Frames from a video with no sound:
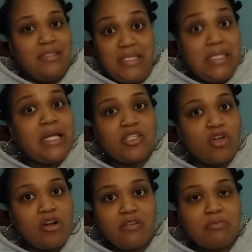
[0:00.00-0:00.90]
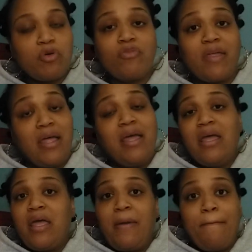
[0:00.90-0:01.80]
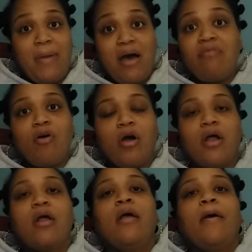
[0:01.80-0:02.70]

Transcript: it did not start off smooth by far.